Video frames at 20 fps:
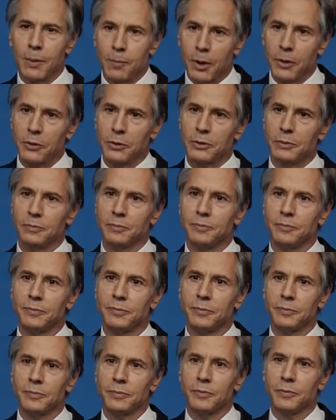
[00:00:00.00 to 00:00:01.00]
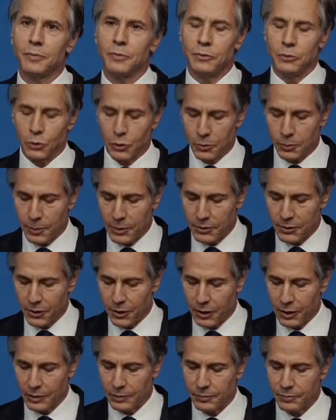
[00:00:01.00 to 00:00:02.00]
My mother, Judith
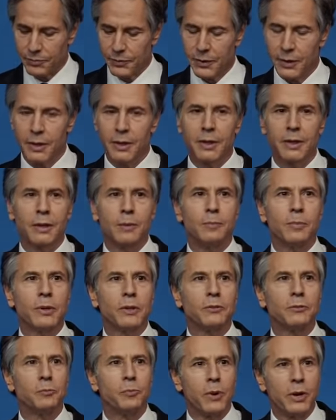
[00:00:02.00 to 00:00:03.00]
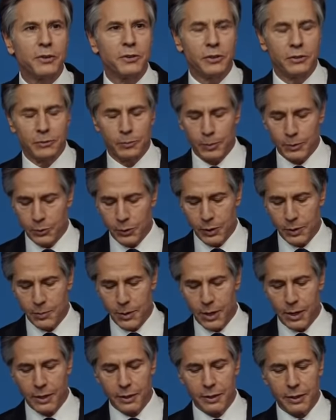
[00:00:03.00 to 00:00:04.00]
Pizar, builds bridges
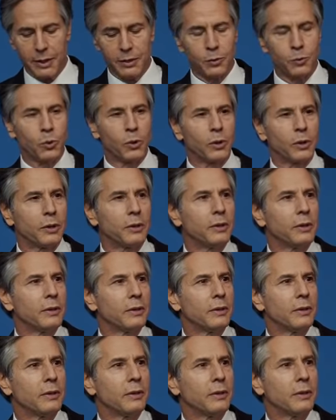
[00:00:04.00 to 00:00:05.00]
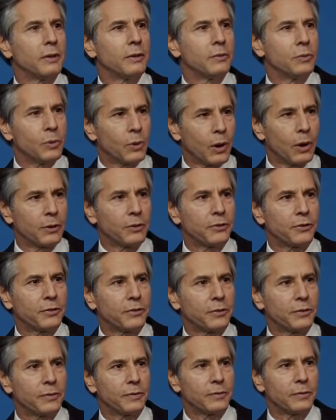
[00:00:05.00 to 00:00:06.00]
between America and the world through
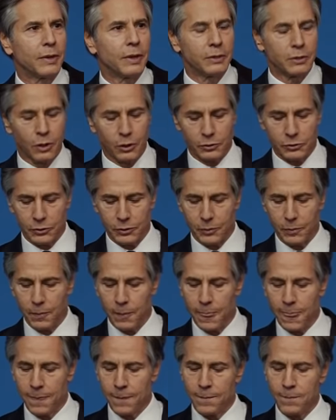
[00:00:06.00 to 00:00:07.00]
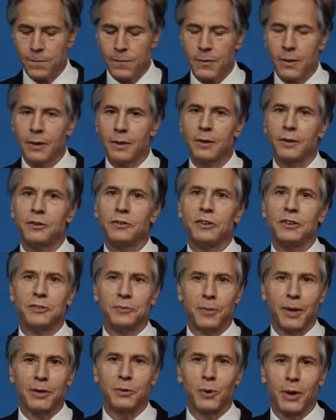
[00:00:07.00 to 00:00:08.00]
arts and culture.
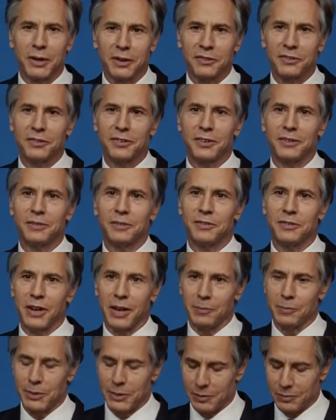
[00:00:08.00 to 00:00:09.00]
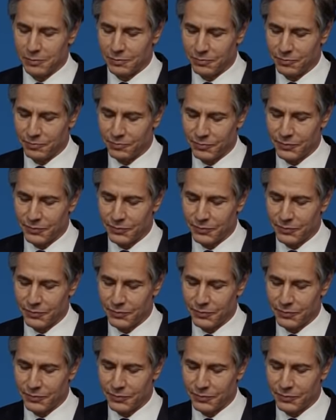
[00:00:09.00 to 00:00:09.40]
She is my greatest champion.